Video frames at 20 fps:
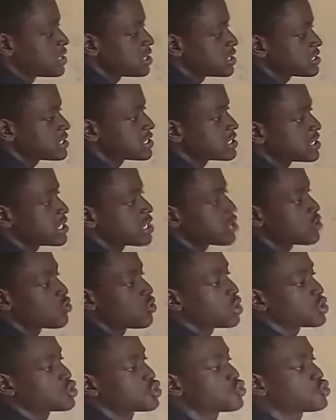This is
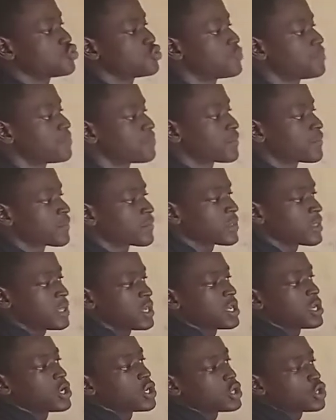equals to
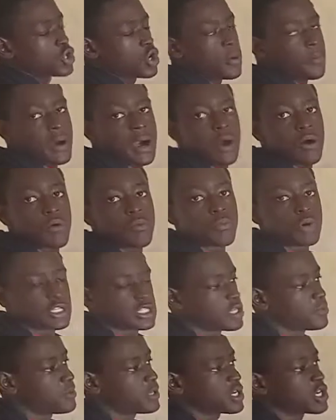normal
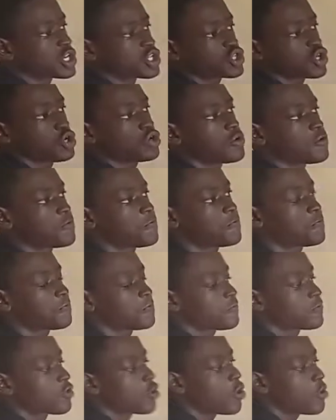multiplication of
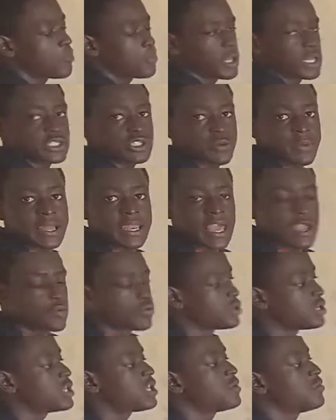complex number like
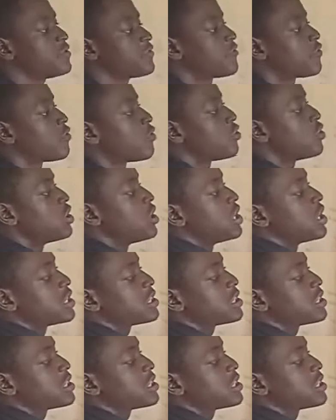we did before.